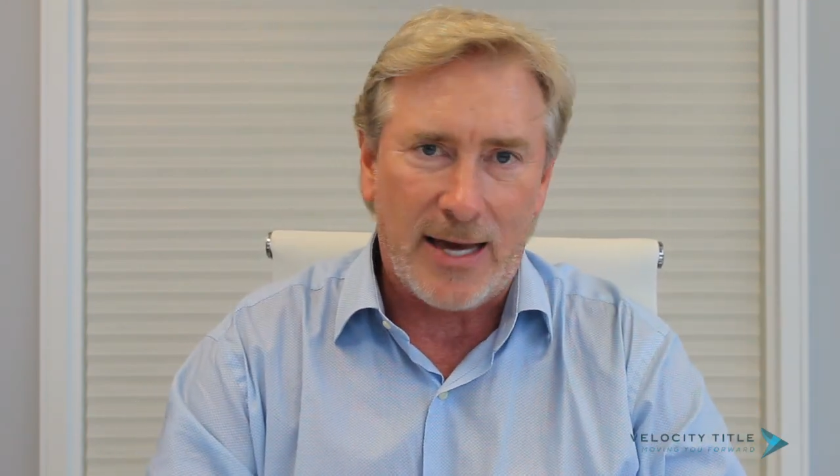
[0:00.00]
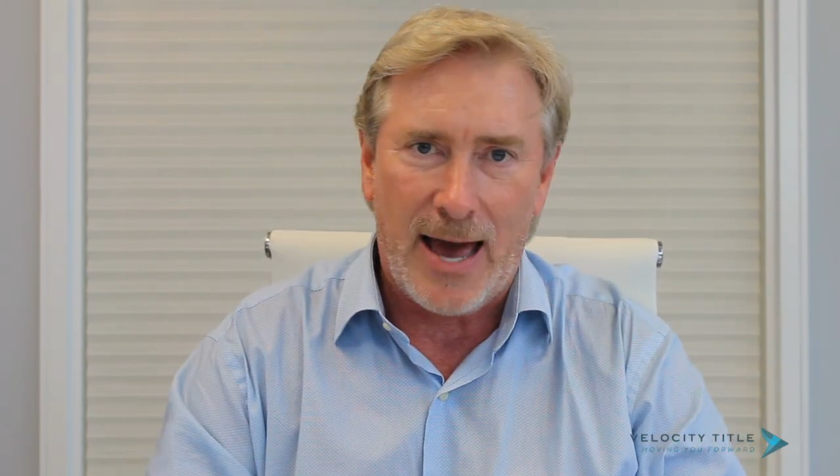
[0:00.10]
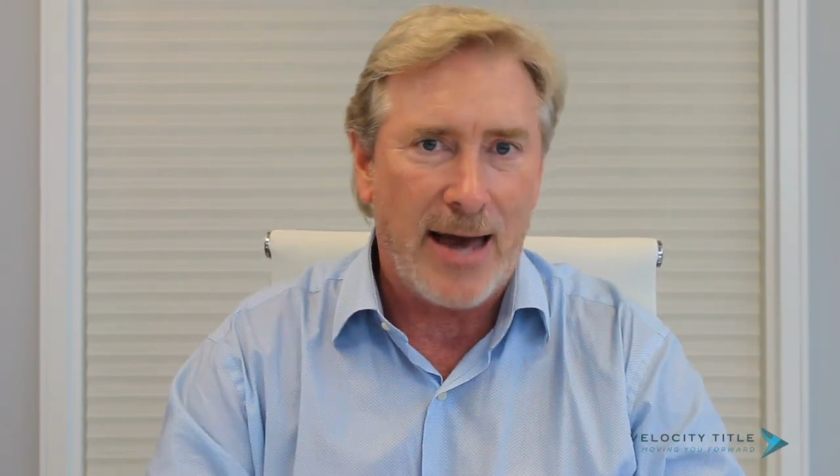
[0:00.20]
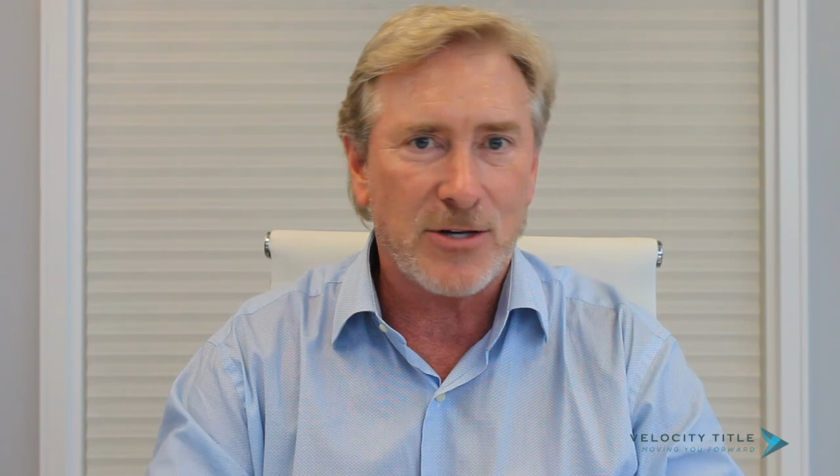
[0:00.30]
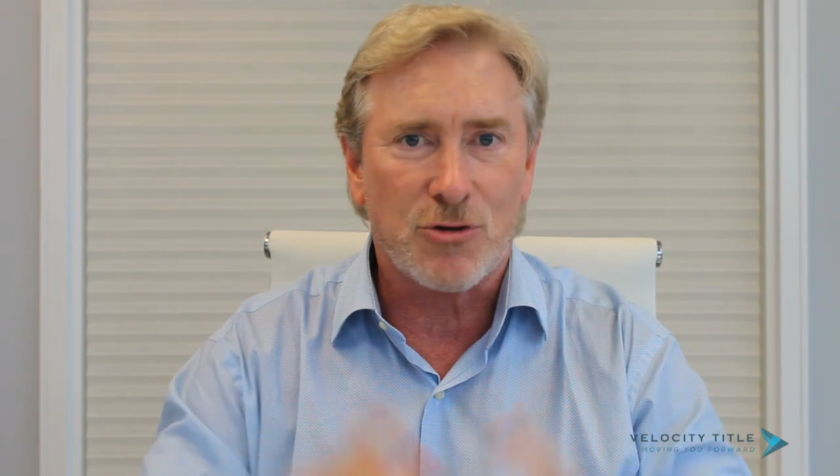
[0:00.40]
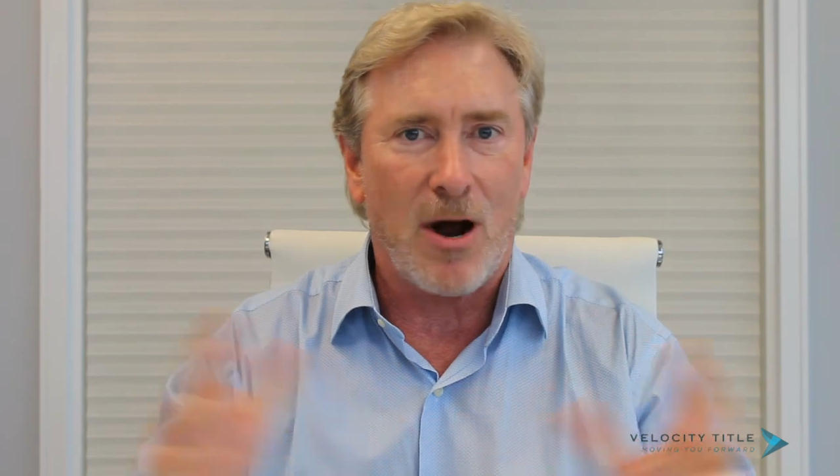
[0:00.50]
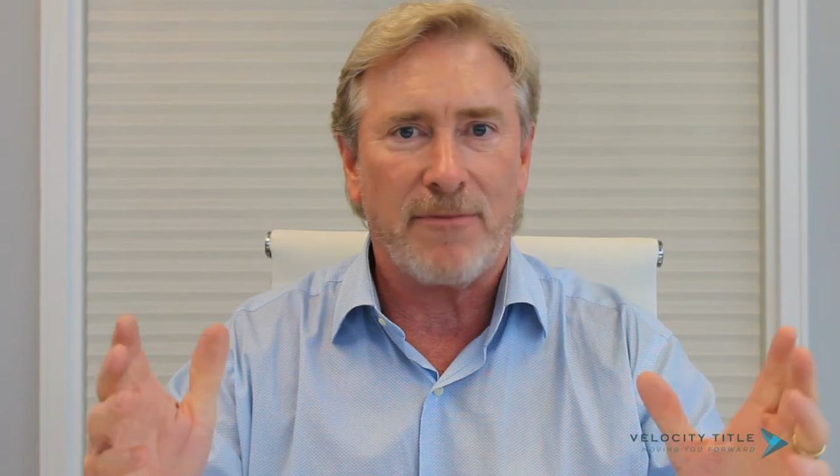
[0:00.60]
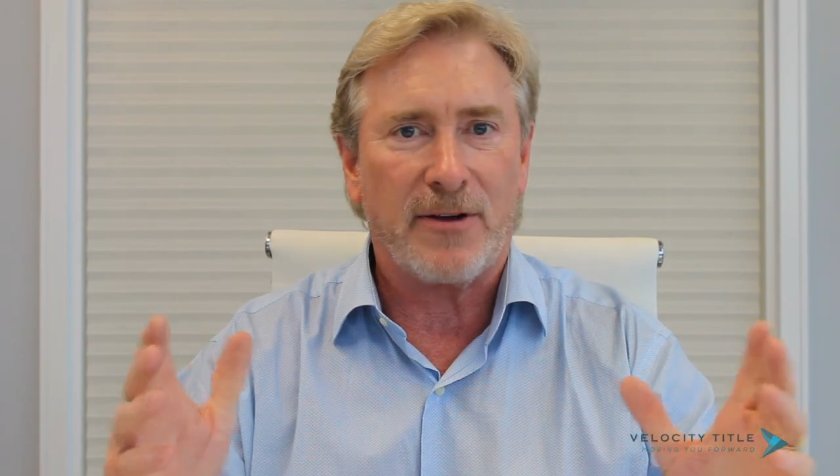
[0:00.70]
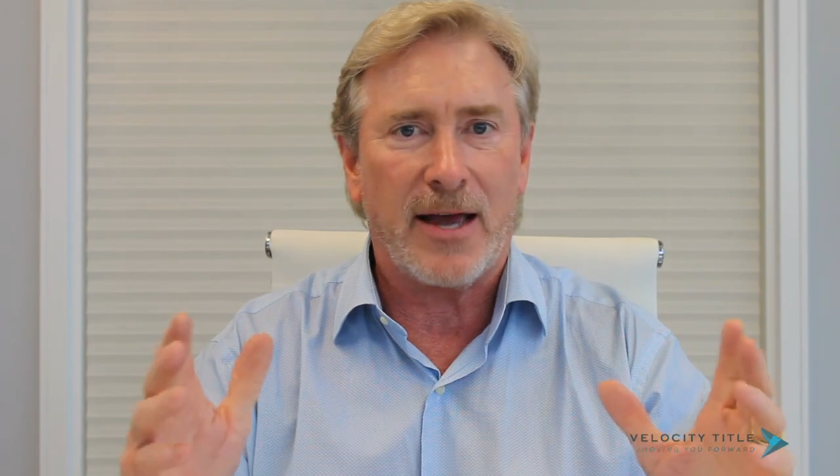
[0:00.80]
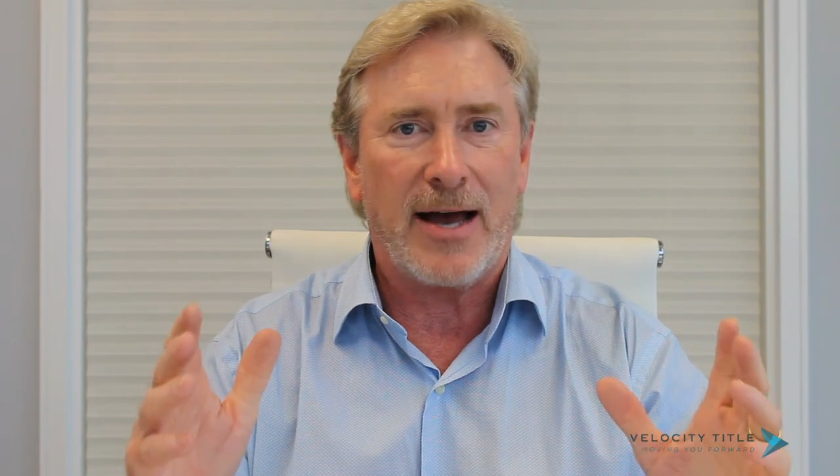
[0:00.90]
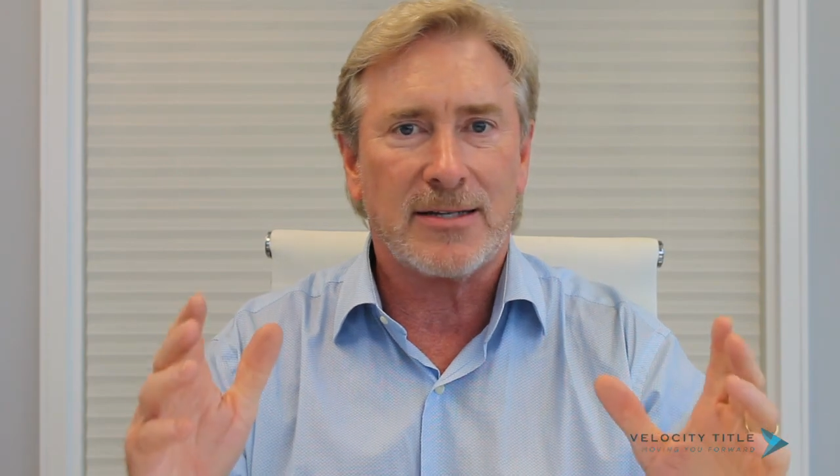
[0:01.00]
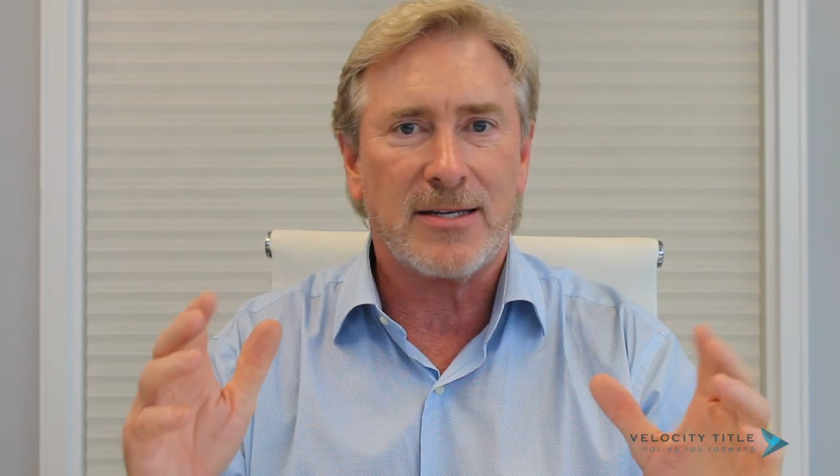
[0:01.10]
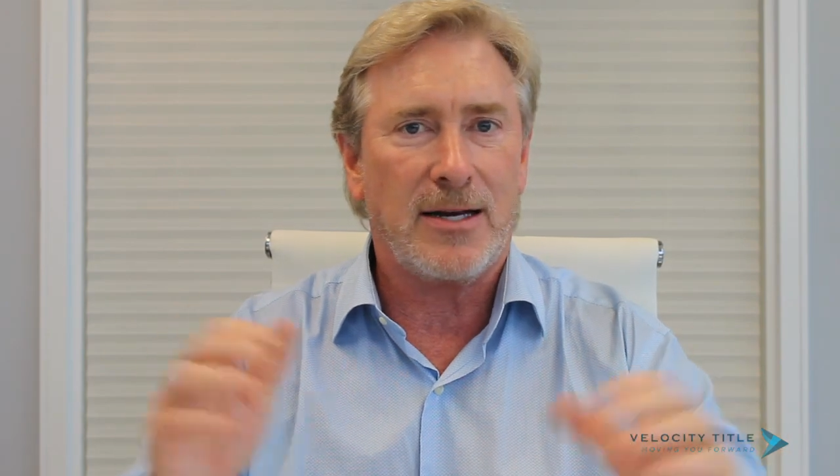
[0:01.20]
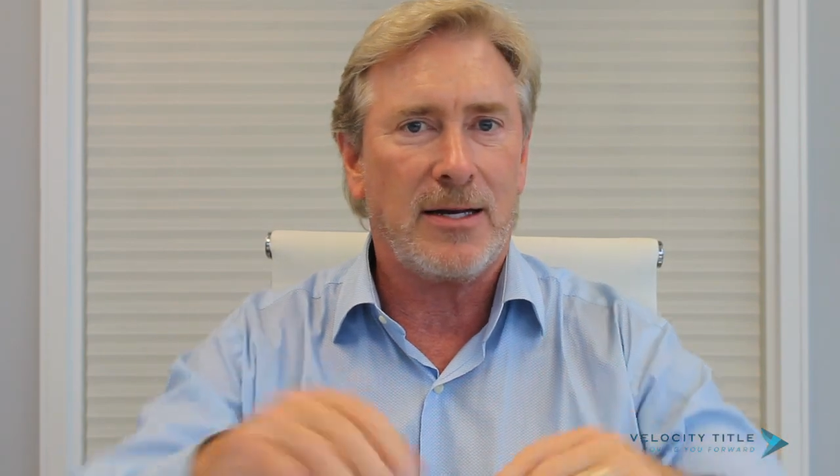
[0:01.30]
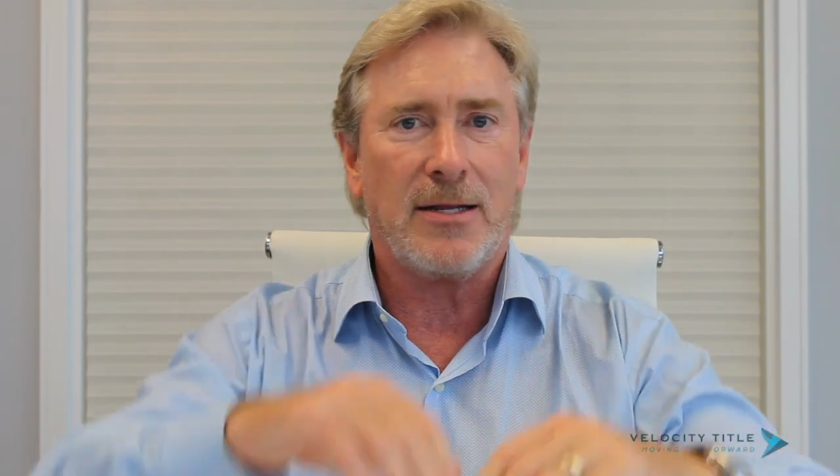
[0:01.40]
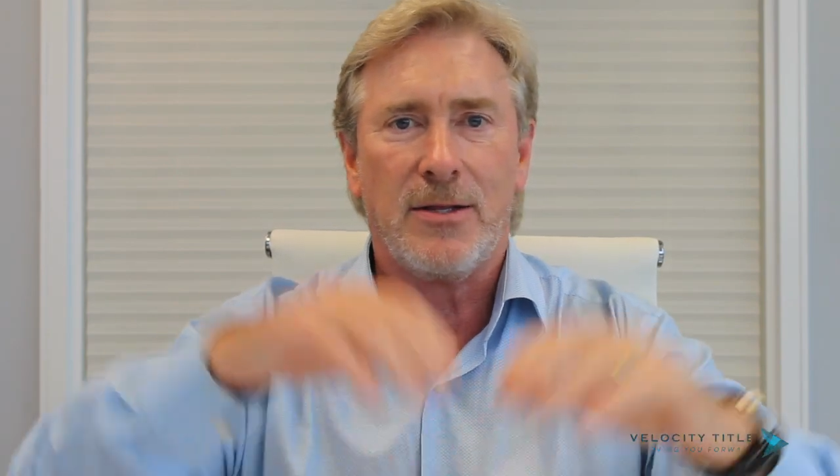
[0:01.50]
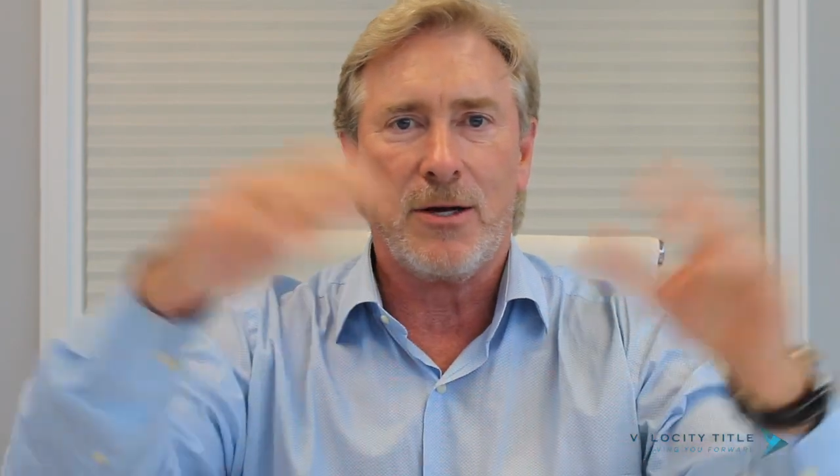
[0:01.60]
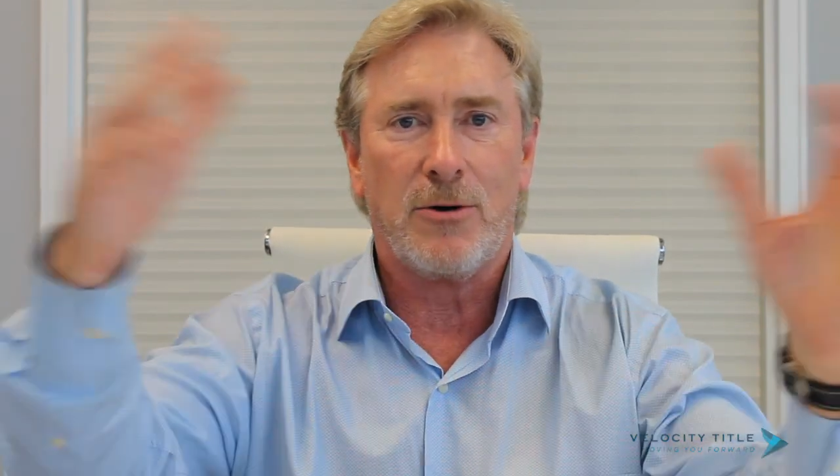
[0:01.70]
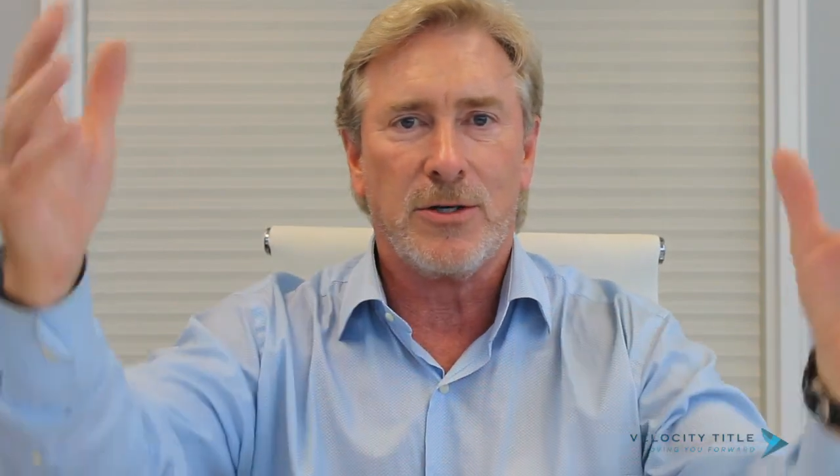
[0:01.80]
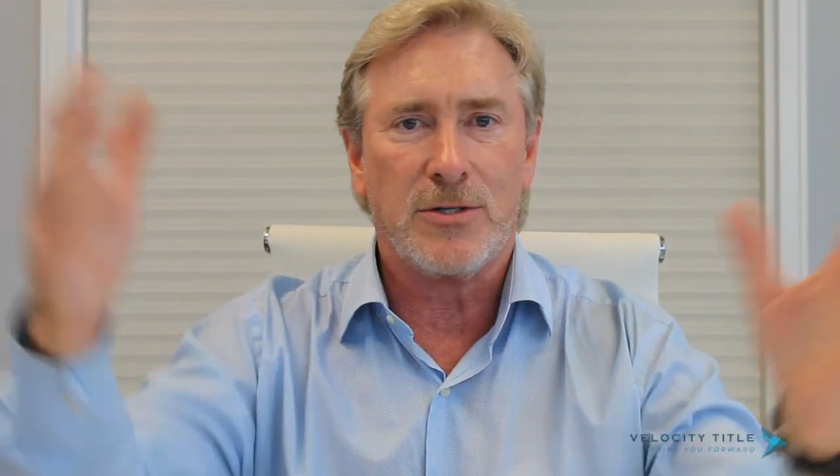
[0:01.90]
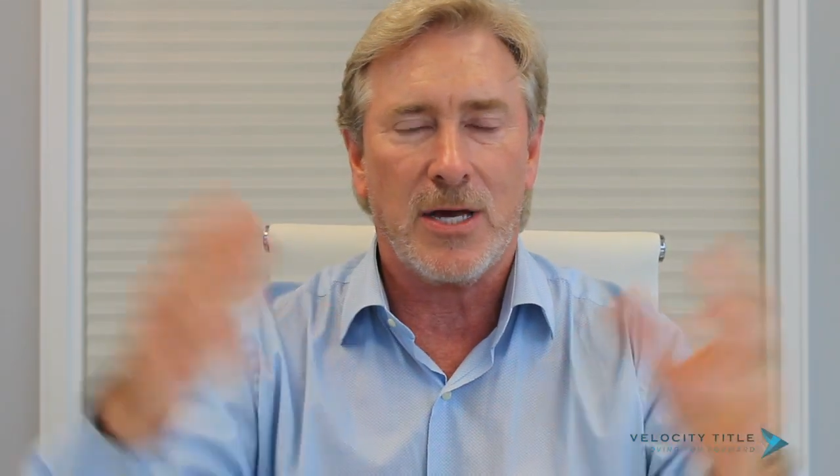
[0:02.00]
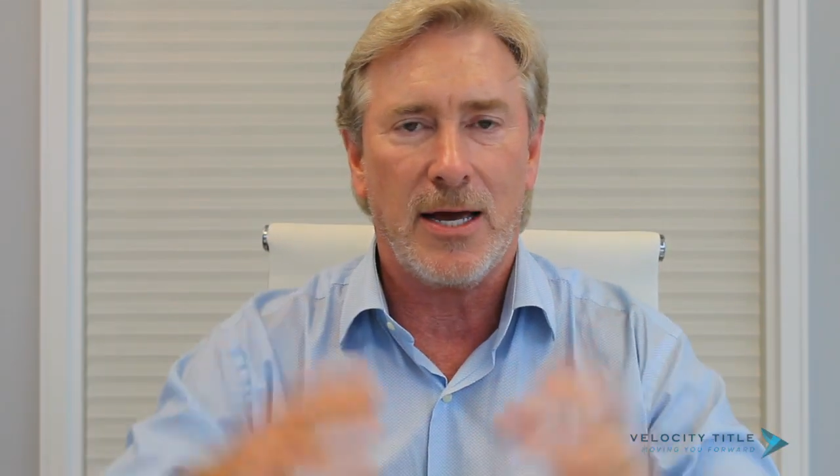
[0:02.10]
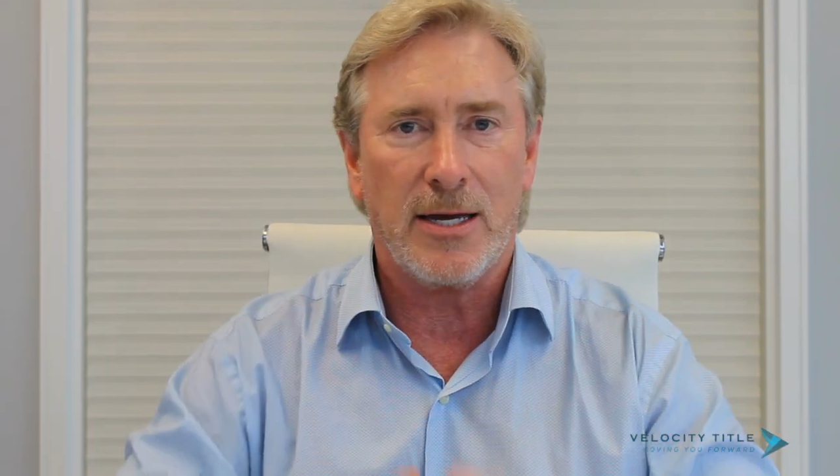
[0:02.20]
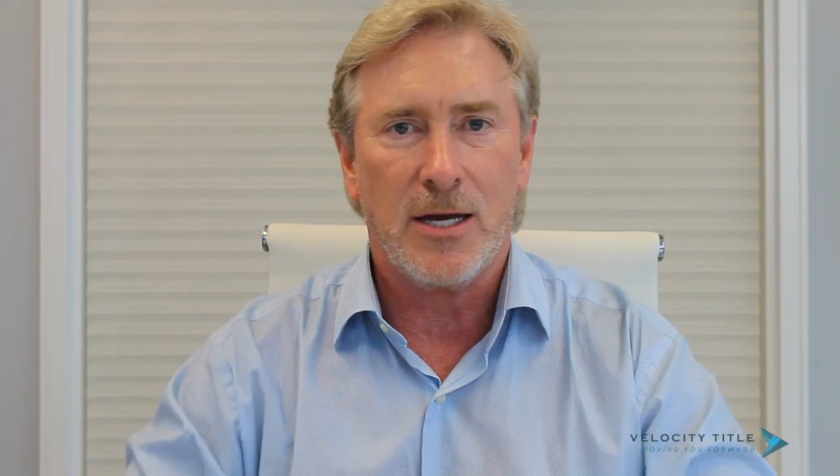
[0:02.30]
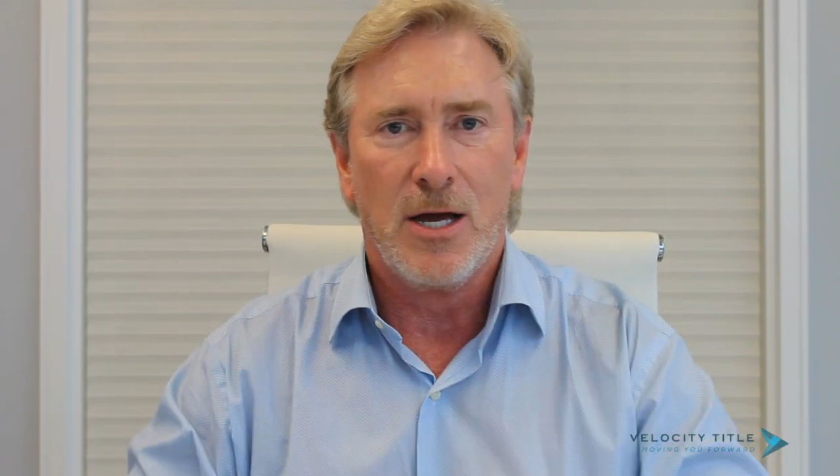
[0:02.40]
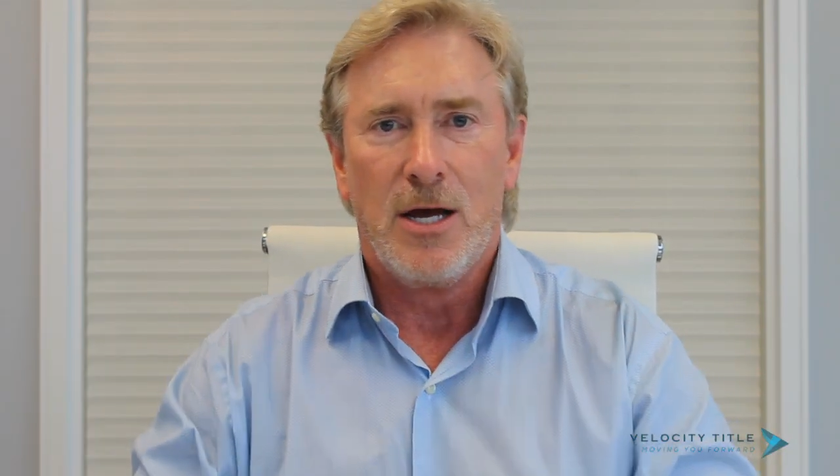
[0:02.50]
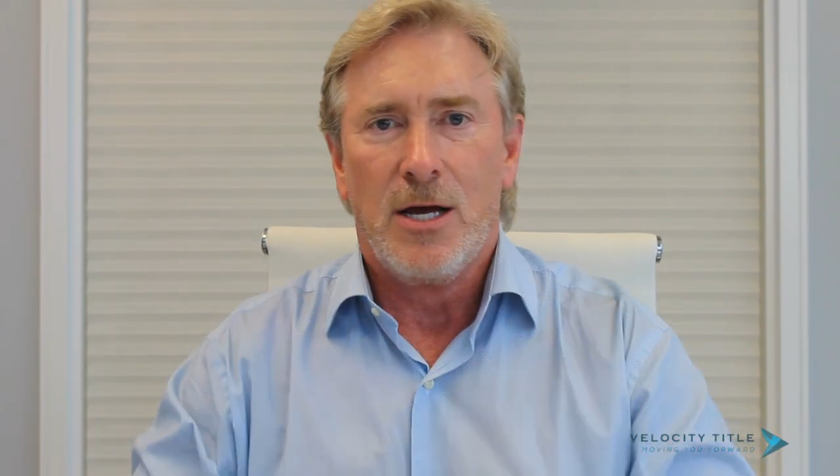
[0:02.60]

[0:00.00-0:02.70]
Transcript: catastrophic accident and there is a